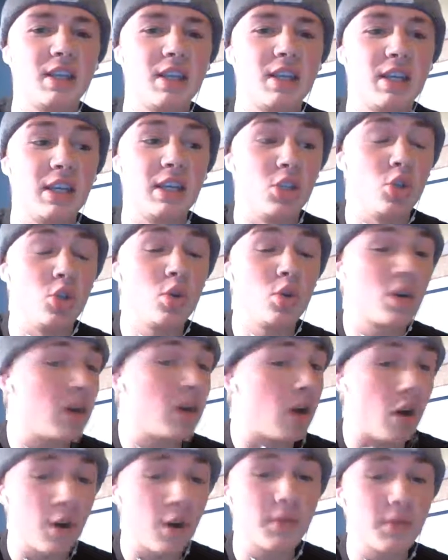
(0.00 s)
you can
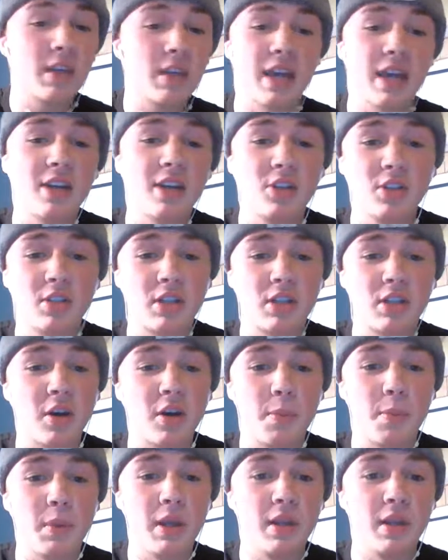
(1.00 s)
often catch yourself
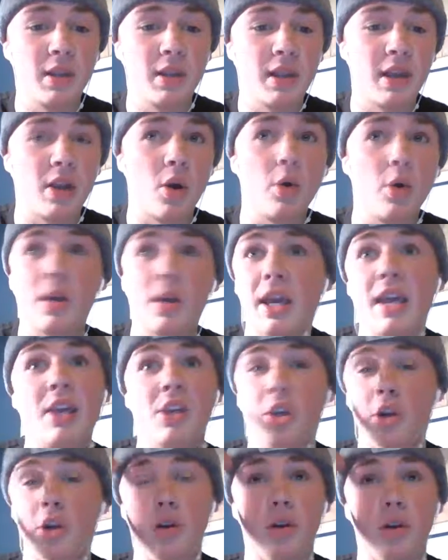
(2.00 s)
being like, okay,
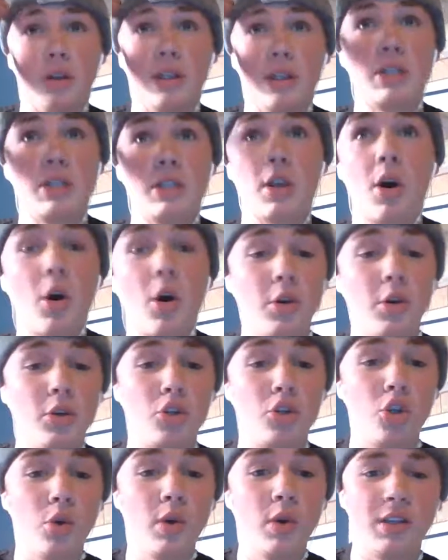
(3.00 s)
that's all you're
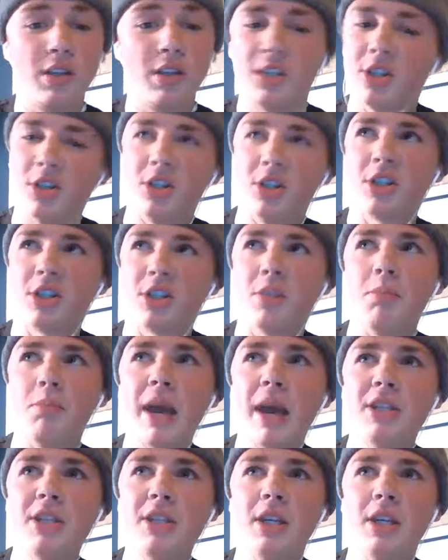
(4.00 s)
doing is you're just
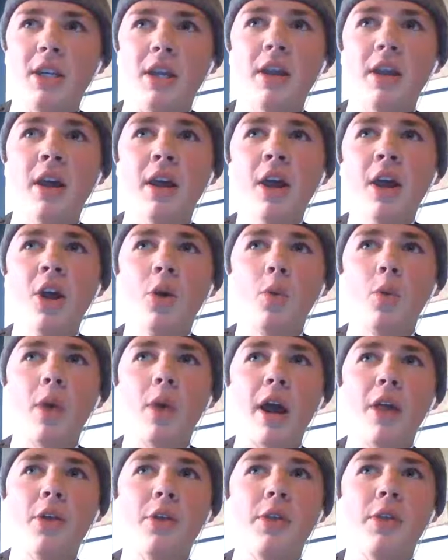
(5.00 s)
imagining it,
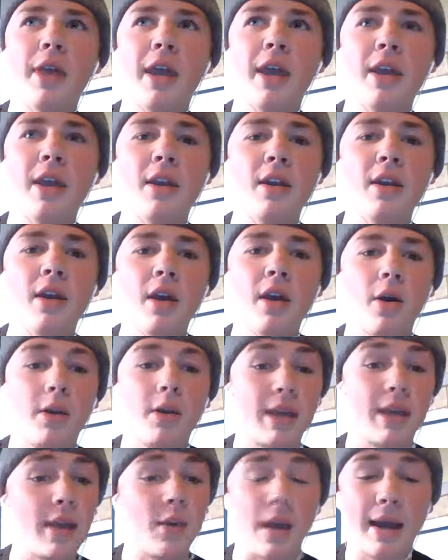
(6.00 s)
rather than,
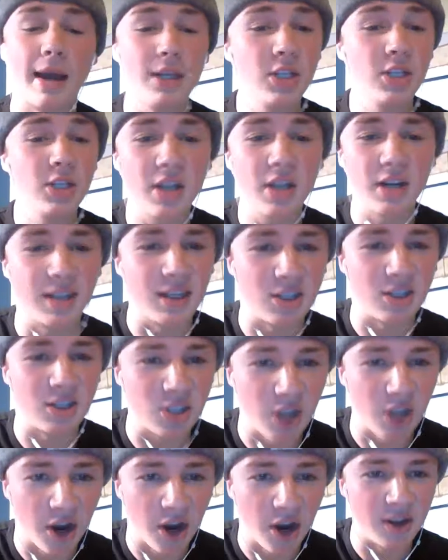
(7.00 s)
okay, I just got to get
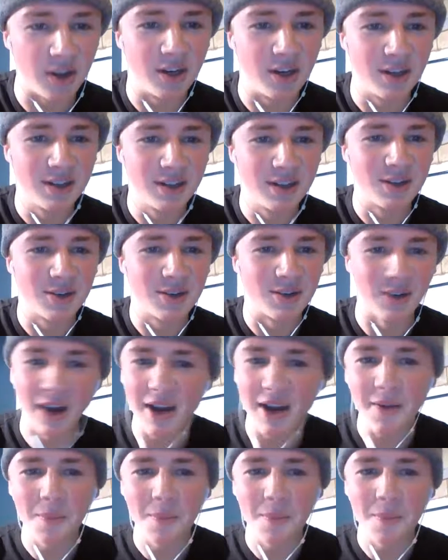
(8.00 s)
started, right?